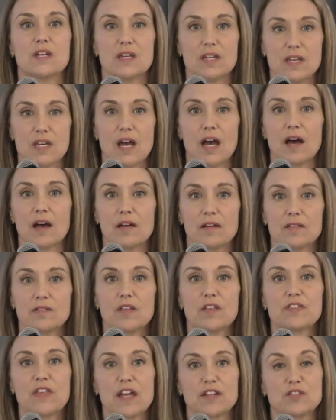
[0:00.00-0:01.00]
Yeah,
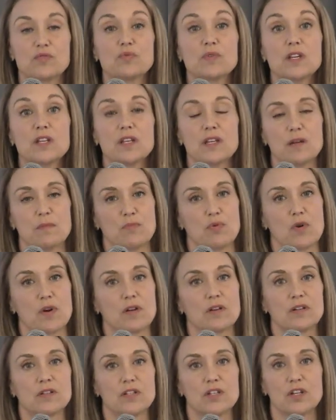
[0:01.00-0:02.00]
that's really
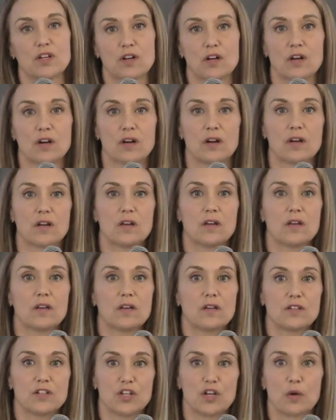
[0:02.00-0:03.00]
important to
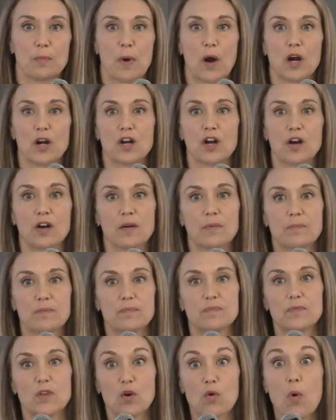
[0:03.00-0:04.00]
your partner.
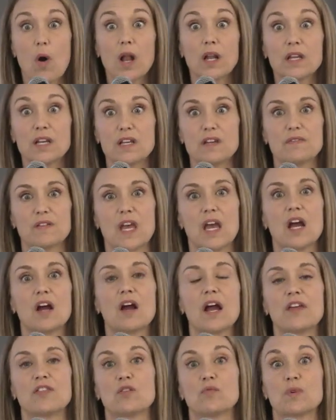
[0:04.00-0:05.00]
The quality of
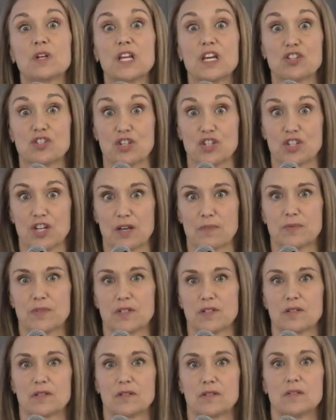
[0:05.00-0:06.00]
care and the
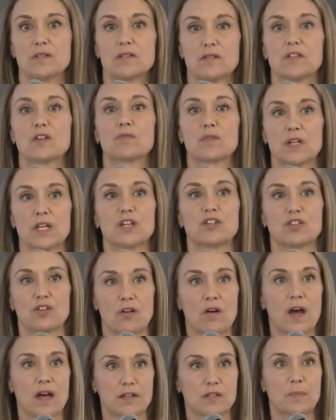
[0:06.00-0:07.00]
relationships, the
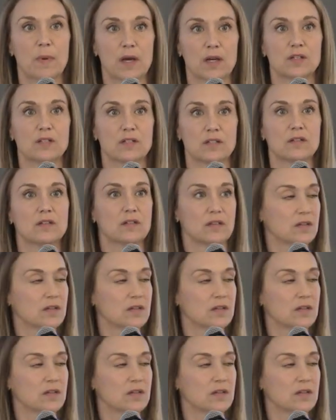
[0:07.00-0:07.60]
relational aspect.